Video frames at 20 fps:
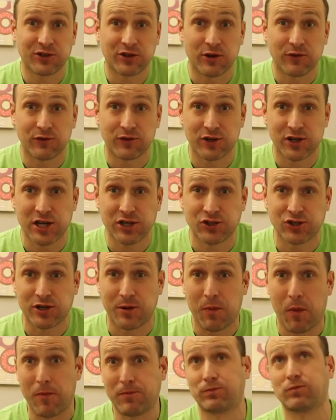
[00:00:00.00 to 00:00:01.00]
how to call it
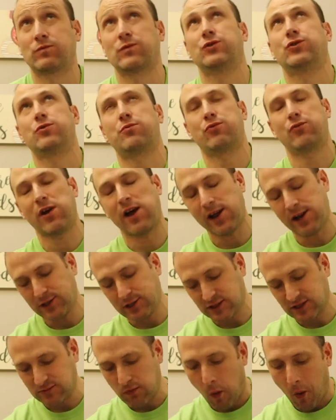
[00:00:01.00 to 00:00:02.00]
ketchup.
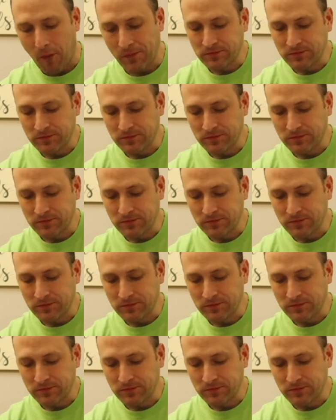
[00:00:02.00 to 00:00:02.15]
Surprise!